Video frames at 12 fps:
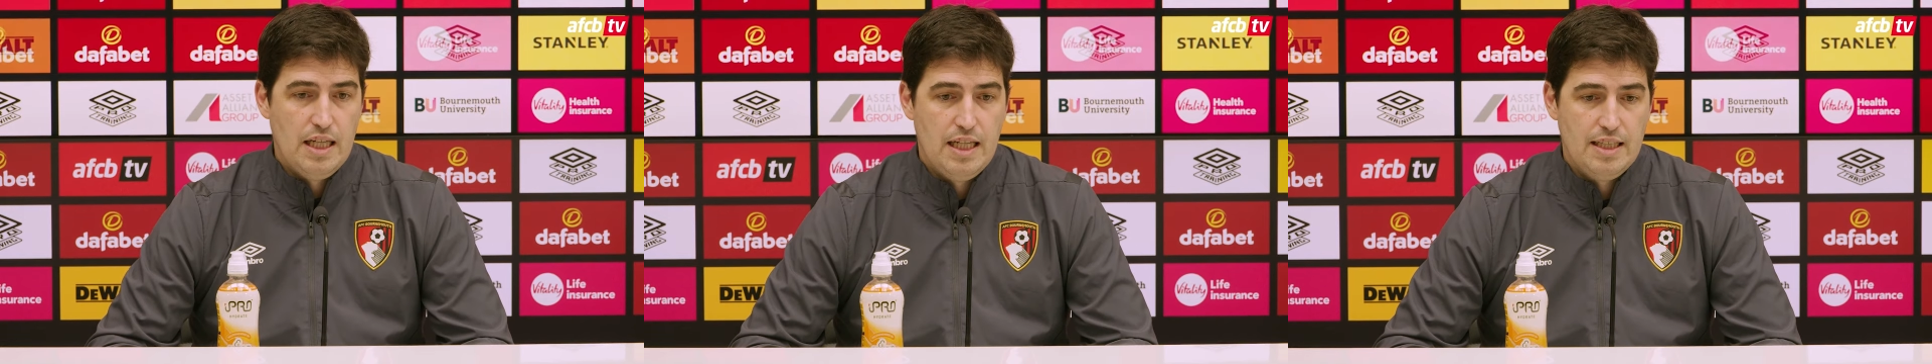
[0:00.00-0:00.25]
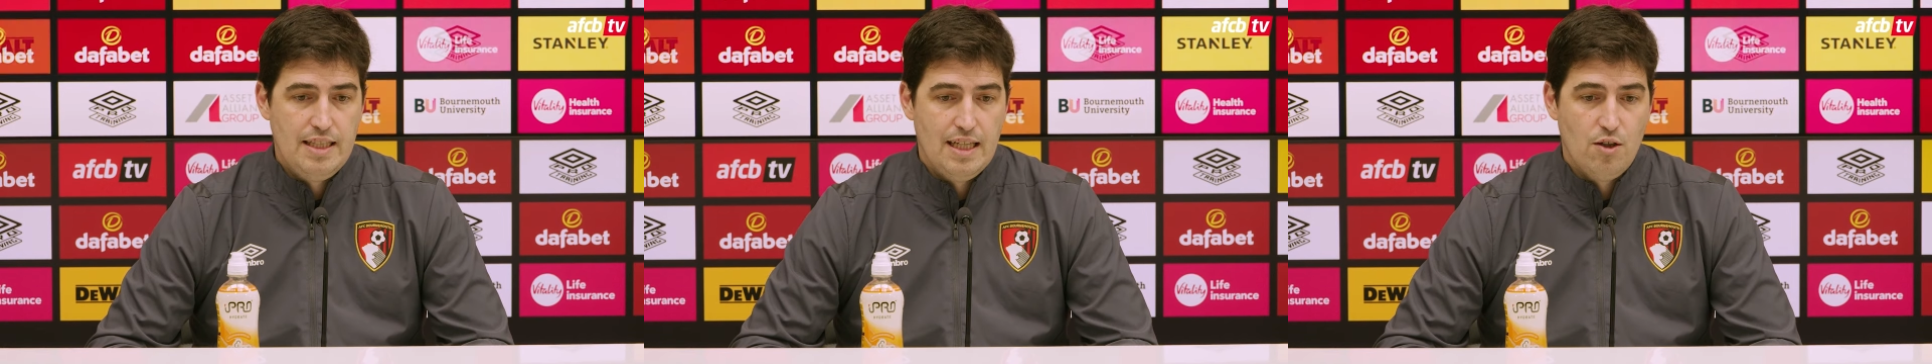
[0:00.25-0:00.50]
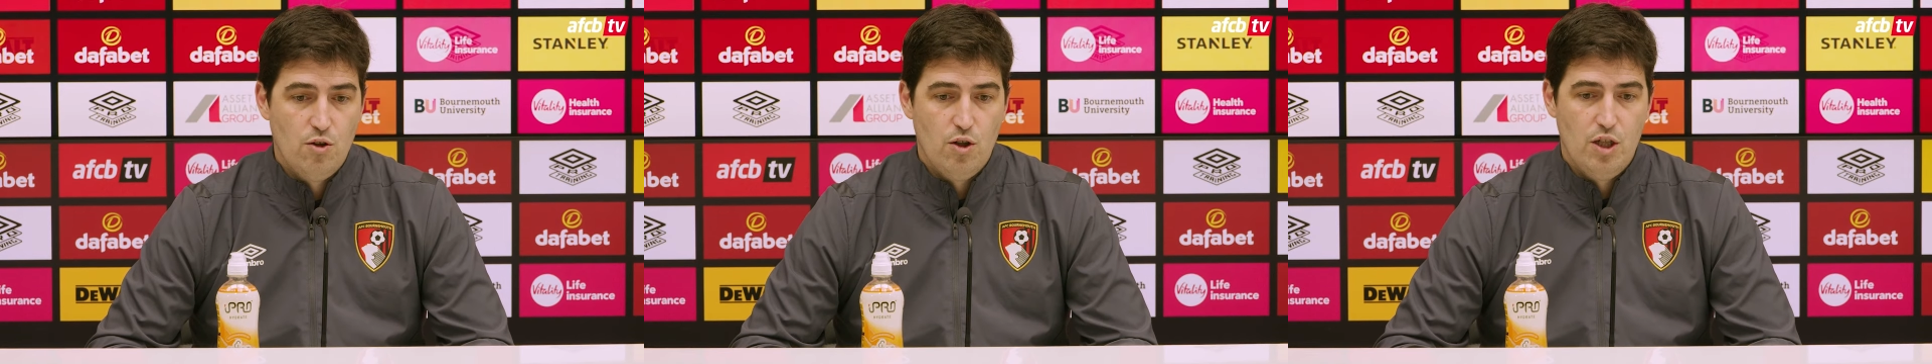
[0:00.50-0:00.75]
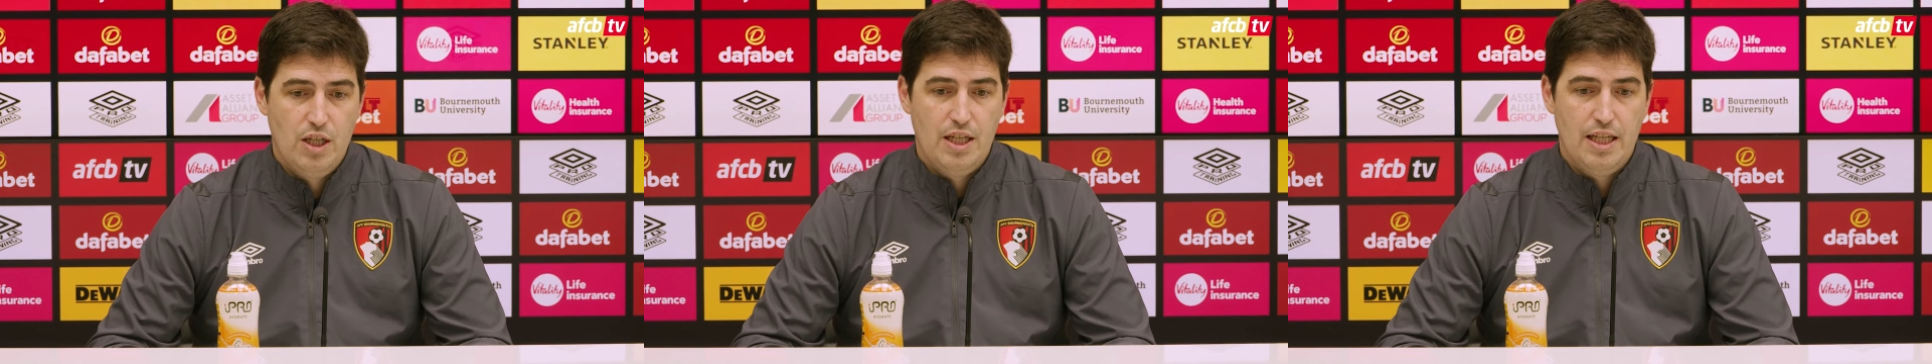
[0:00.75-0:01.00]
Dango,
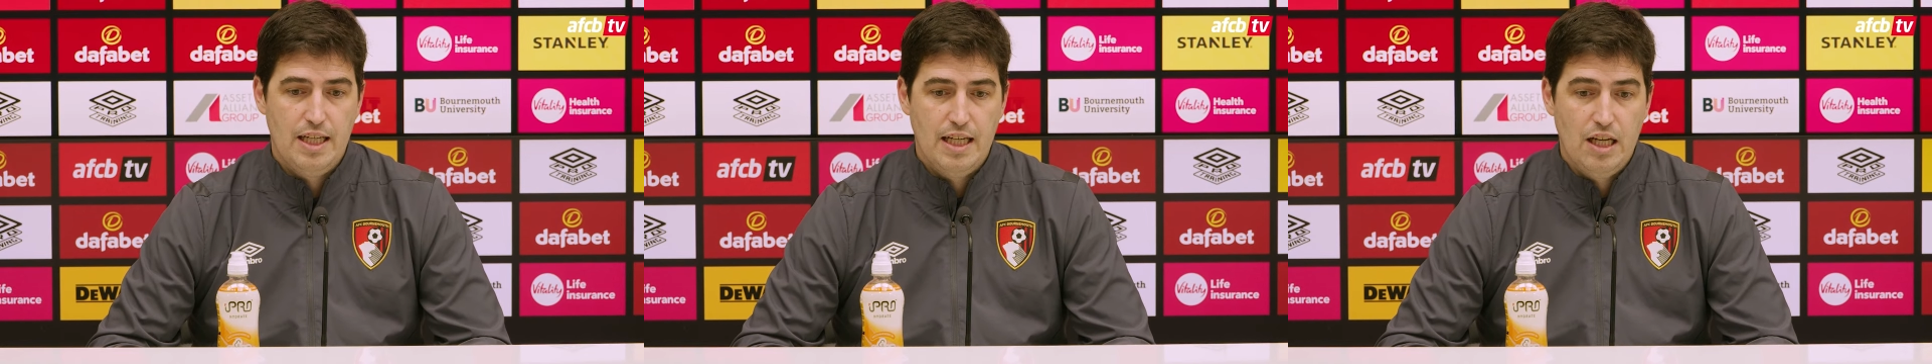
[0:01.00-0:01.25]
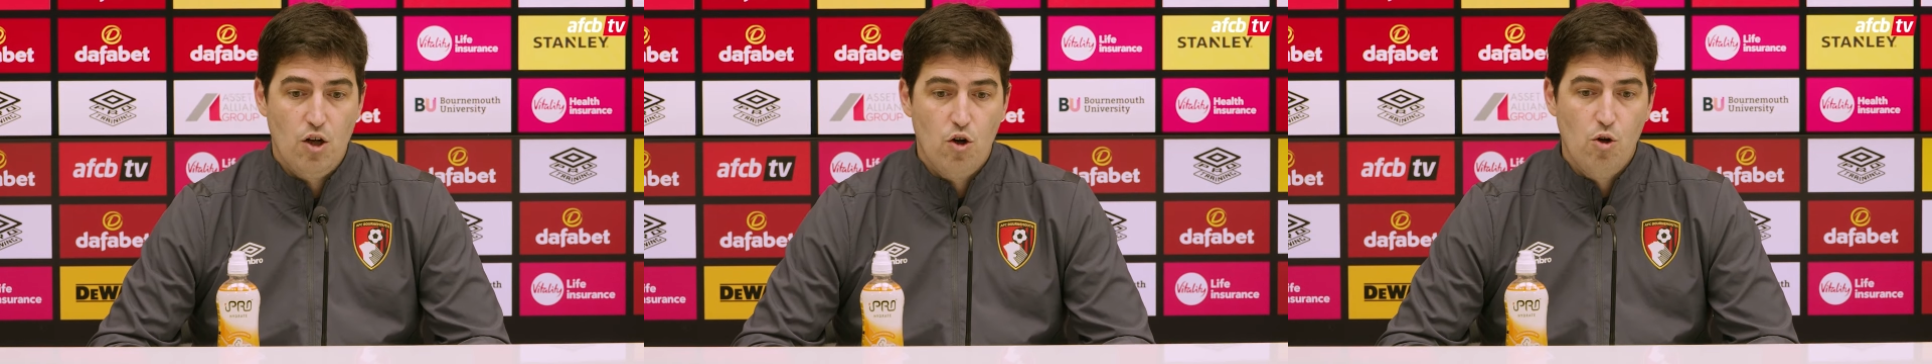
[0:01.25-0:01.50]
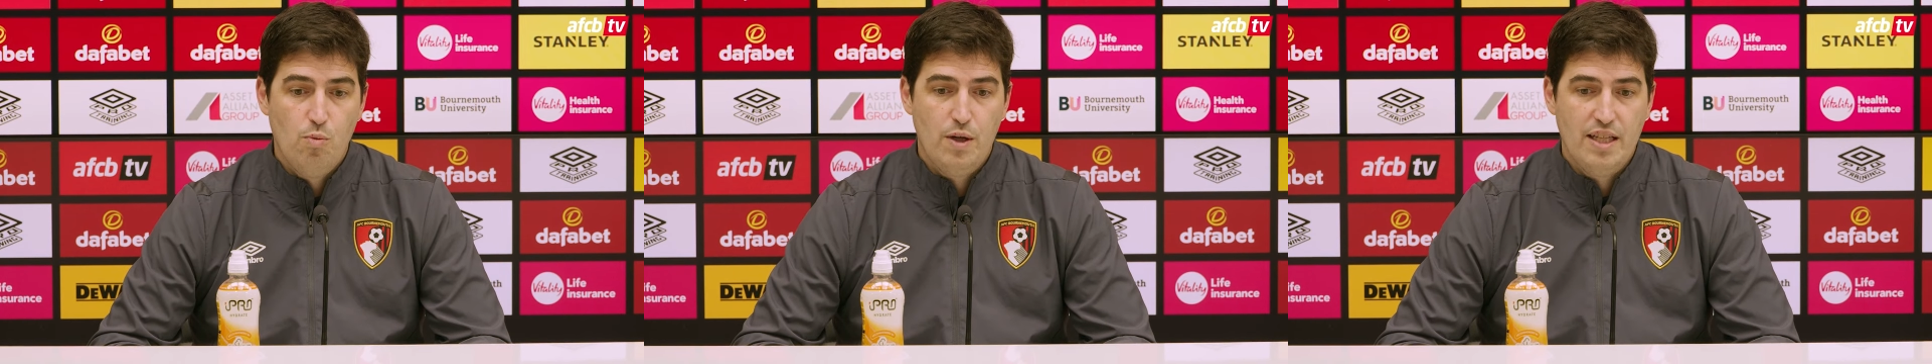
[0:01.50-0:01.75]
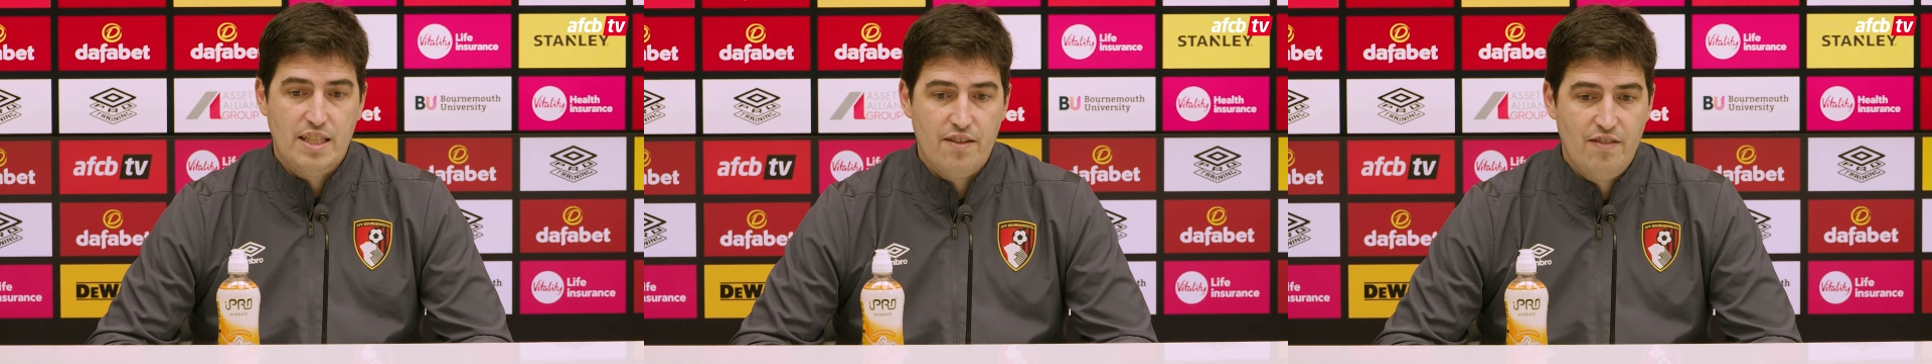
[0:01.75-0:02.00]
I hope
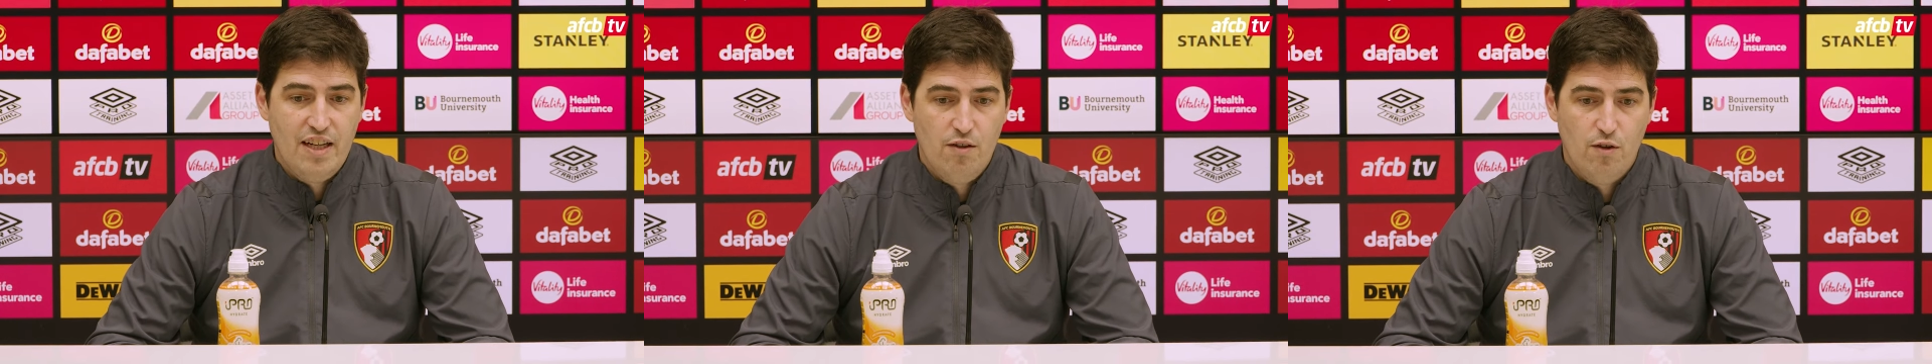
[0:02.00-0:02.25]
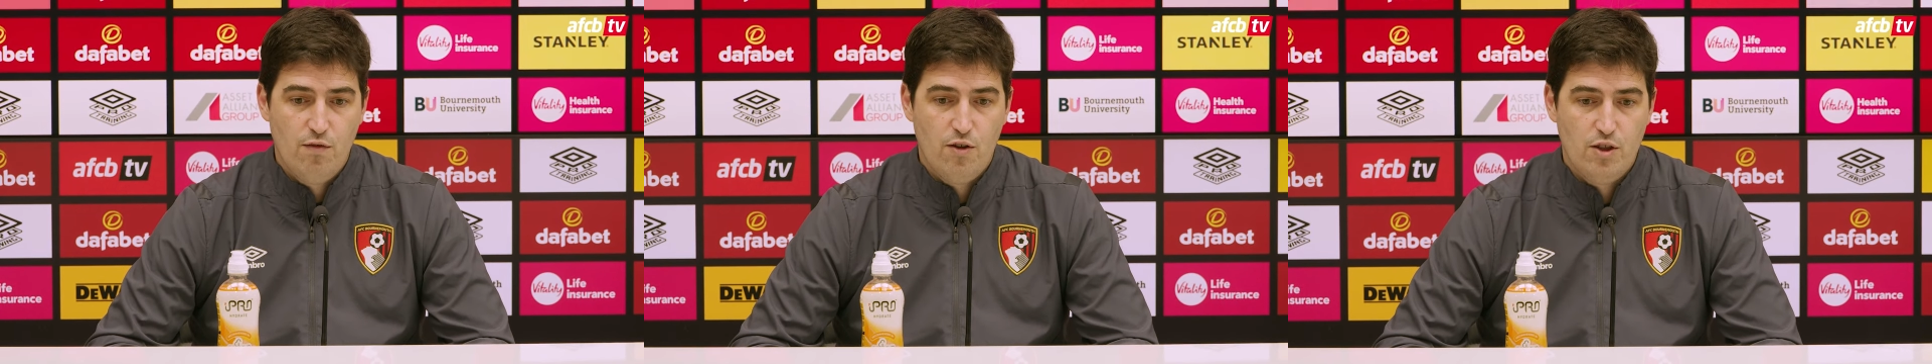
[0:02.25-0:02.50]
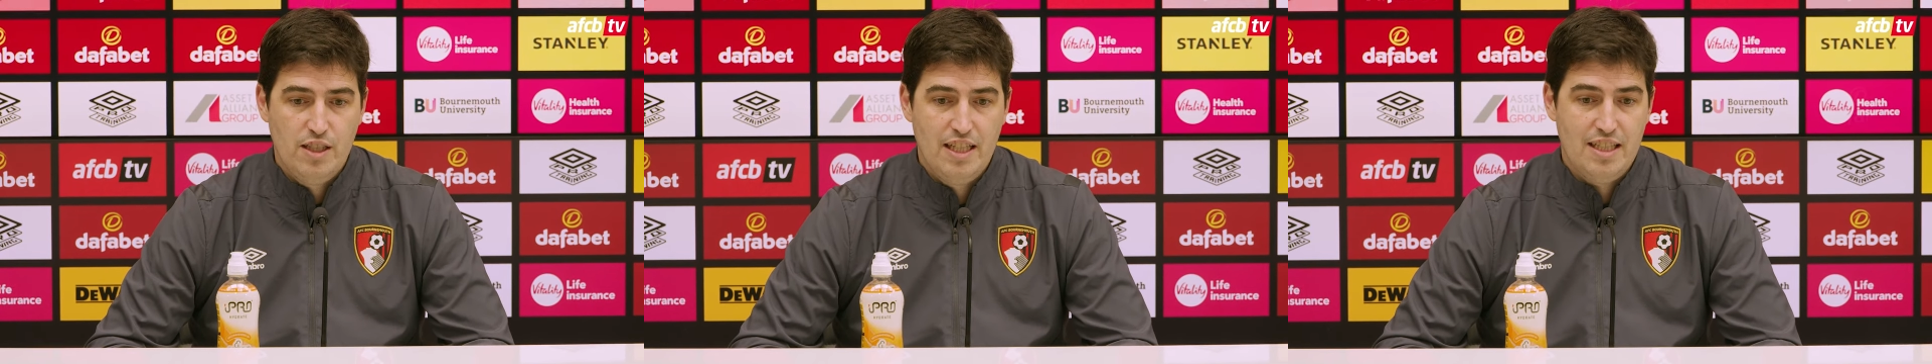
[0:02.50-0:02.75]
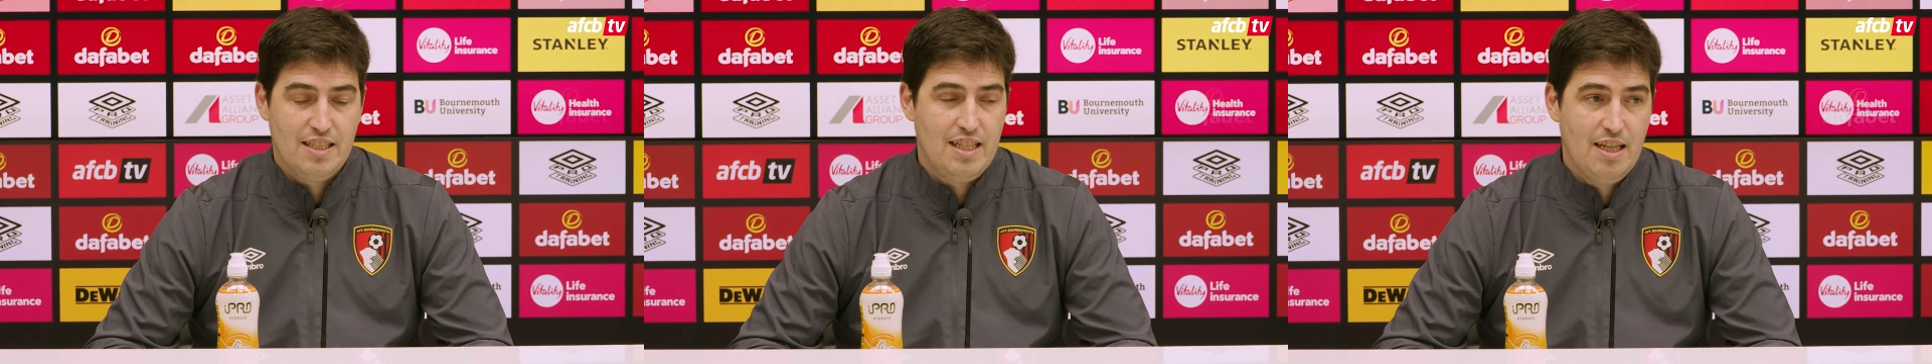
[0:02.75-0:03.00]
he's available for the
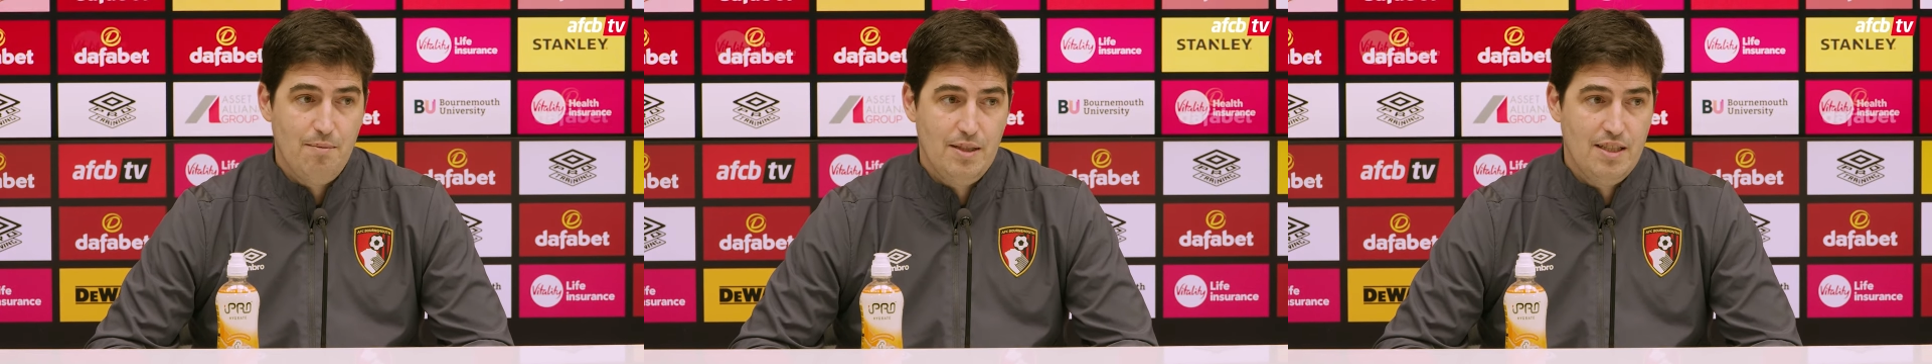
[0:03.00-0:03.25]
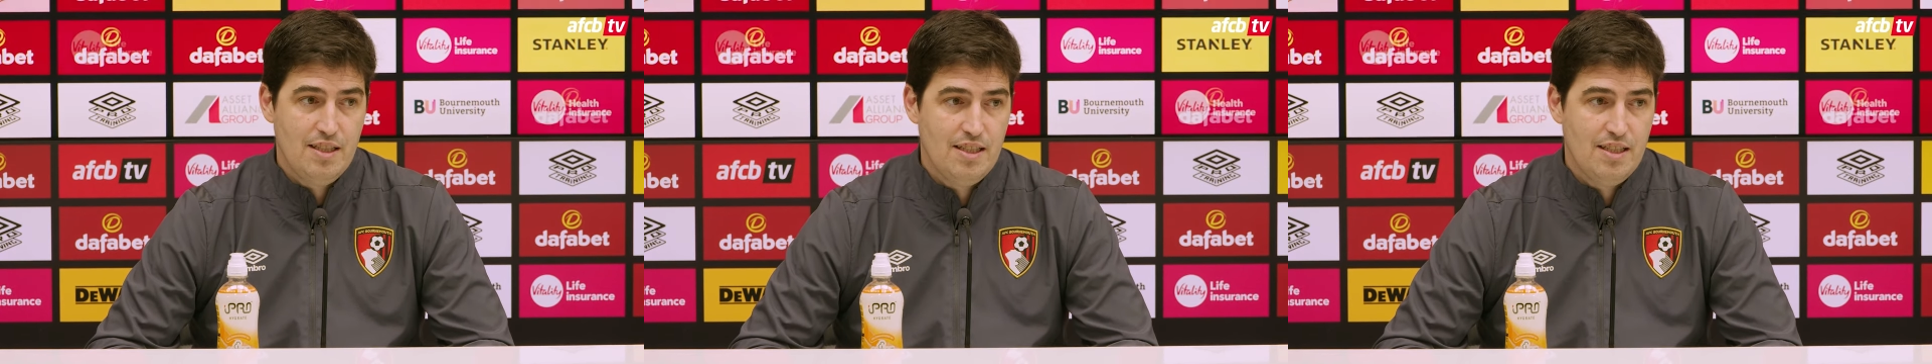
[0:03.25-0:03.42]
next game.